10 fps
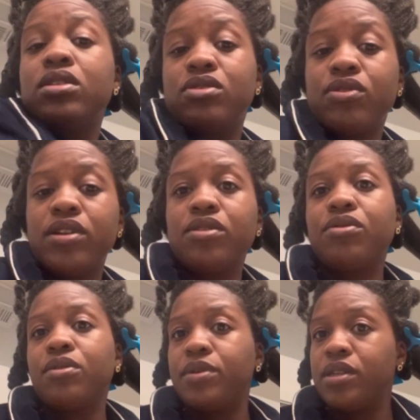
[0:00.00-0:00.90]
trying to
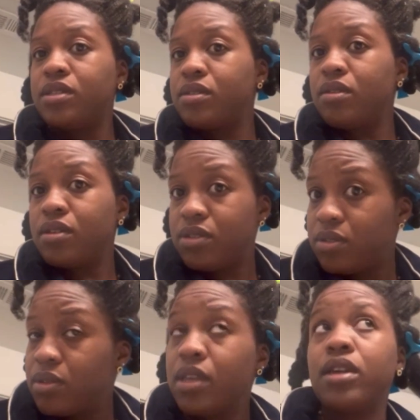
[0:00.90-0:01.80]
grow it as long as
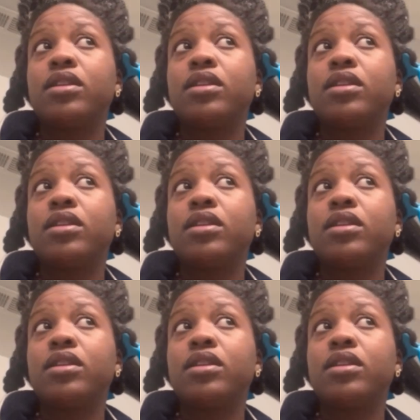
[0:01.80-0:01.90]
you can.